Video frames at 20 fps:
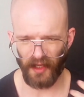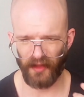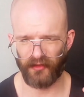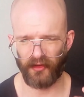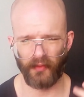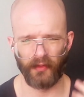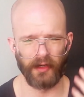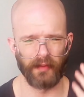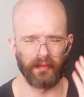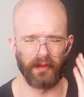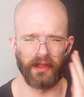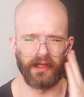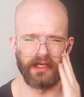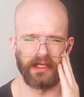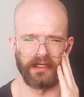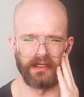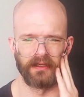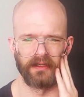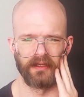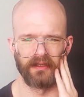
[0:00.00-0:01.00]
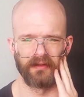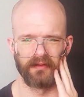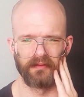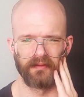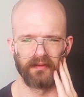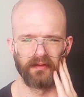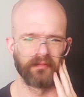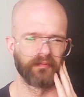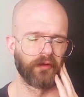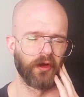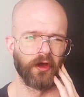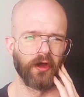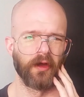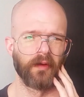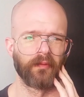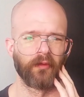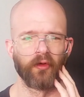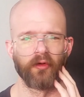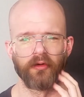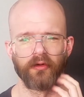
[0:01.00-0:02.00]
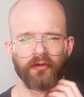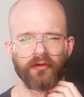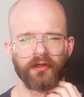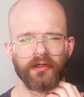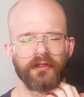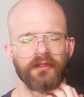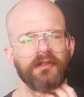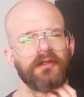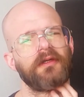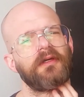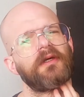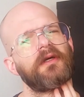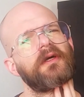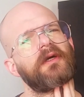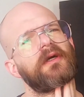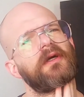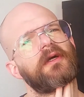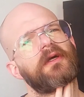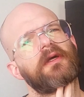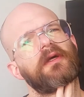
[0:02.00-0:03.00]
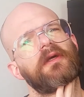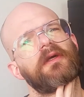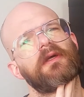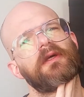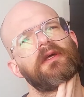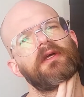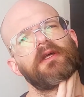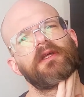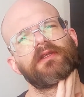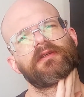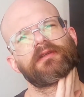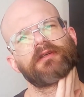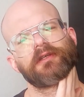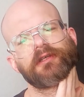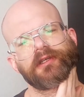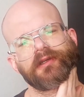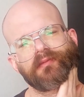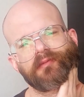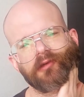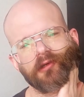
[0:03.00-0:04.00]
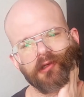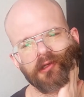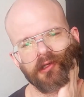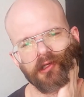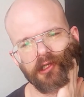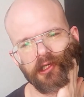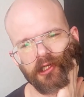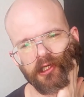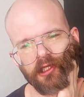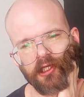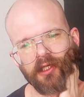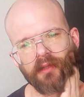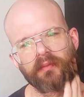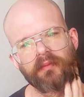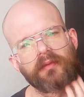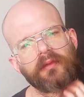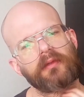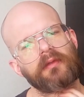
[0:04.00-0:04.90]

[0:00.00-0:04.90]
So when applying balm or oil, it's really important to get up.